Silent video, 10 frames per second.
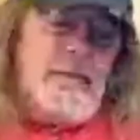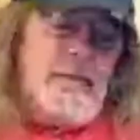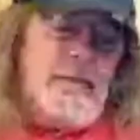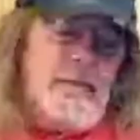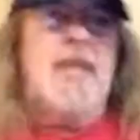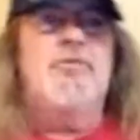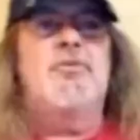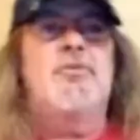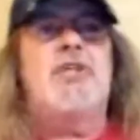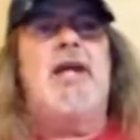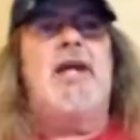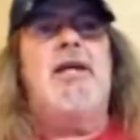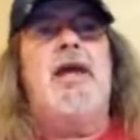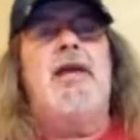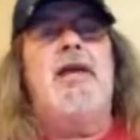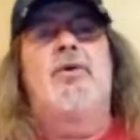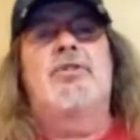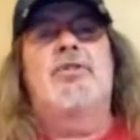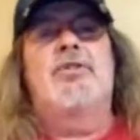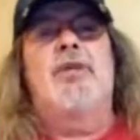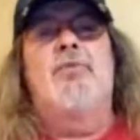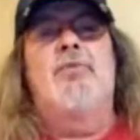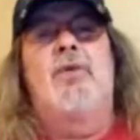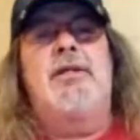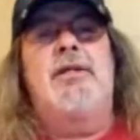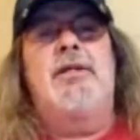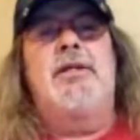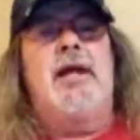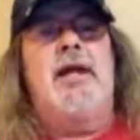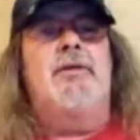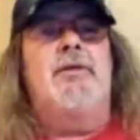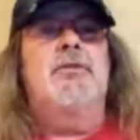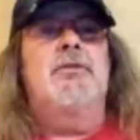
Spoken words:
I think he's from San Diego or somewhere, wasn't he, Dagenham?